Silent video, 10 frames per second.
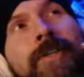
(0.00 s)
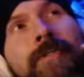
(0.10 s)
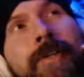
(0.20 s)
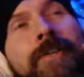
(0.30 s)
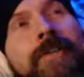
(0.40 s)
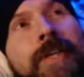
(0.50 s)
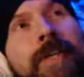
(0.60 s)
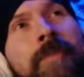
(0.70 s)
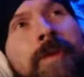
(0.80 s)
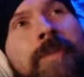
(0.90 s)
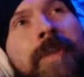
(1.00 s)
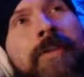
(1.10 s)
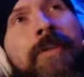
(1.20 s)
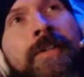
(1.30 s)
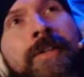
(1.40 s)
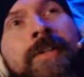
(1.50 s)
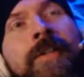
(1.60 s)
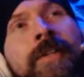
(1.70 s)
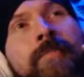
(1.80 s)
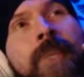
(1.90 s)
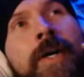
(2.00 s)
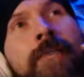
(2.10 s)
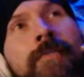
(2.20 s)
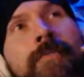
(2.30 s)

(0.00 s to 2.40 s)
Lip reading: make you think about that. But